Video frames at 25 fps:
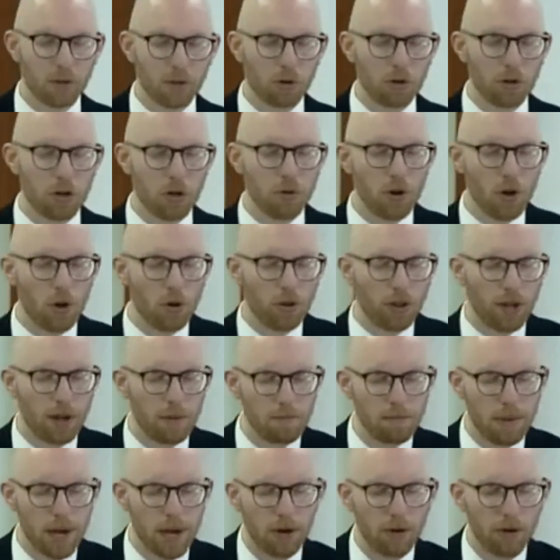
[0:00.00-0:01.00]
Lord, you know
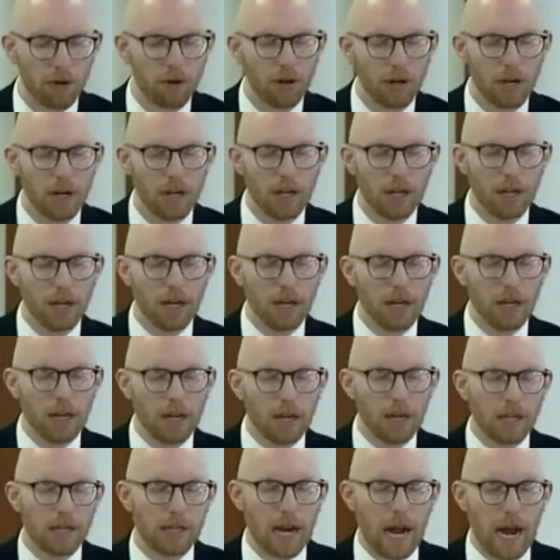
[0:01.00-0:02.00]
them better
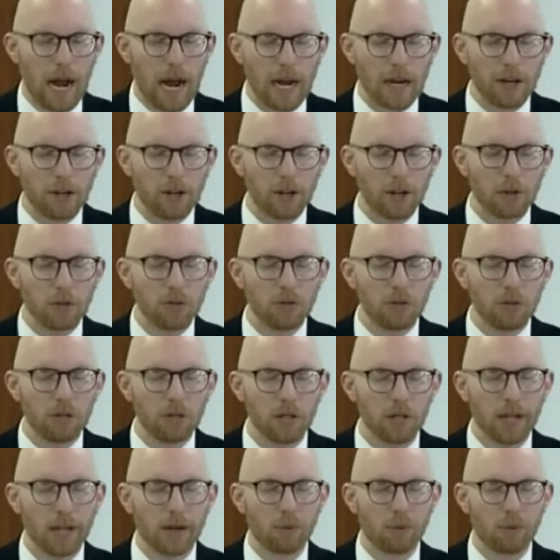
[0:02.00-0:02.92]
than I do.